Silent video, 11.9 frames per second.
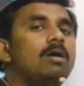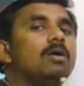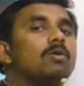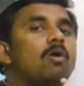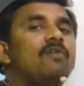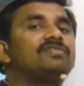
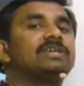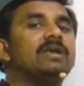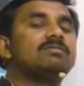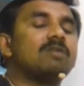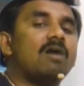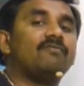
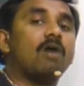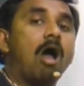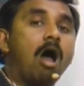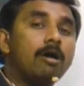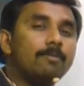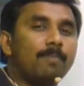coefficients of
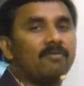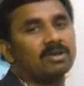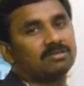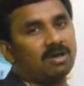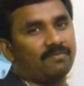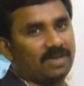odd
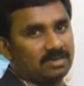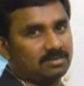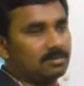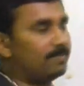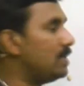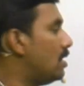powers of
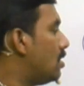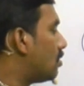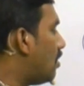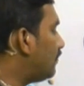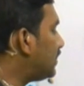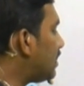x.
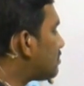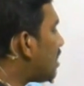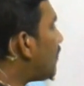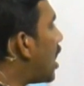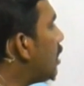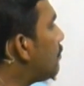Coefficients
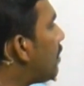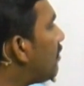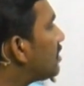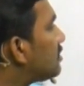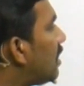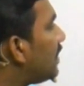of odd
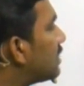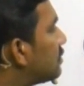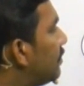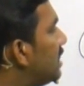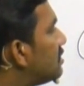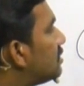powers of
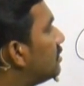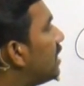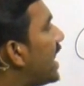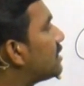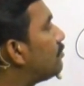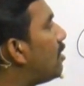x means
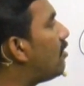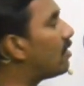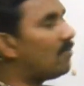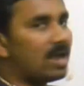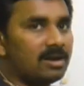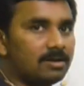x
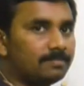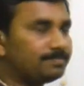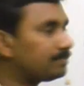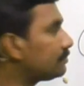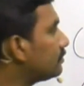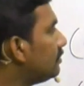power 1,
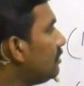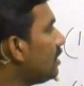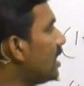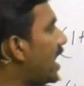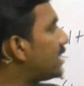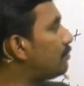
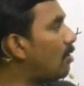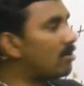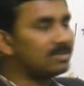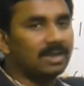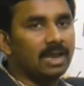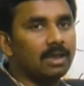x
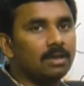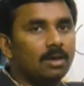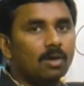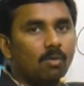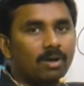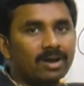power 3.
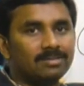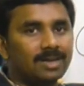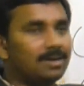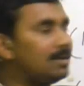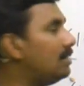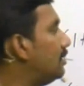What are
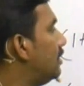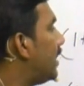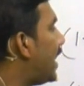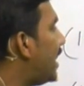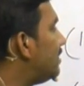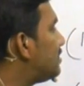that?
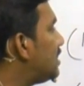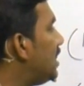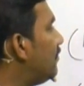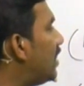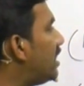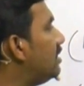
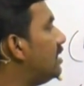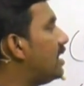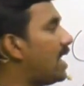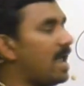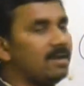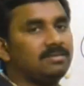NC1,
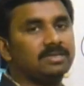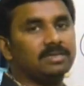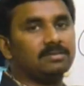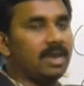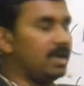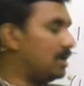
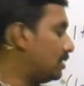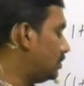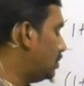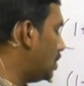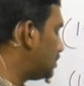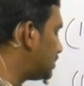NC3.
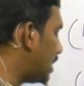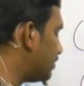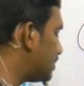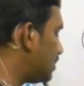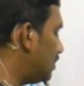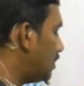Those
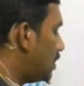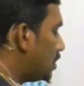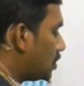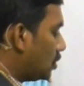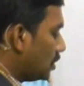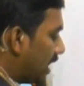terms.
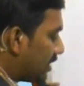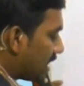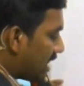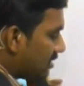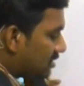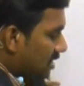To get
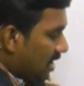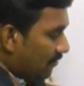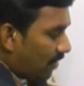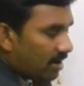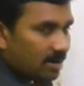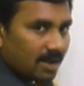
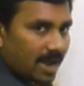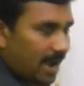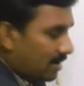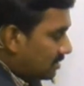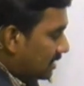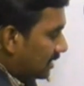NC1,
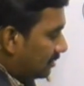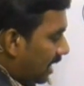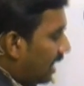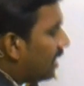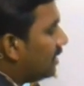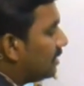
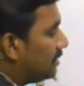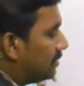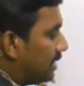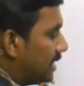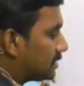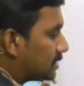NC3, these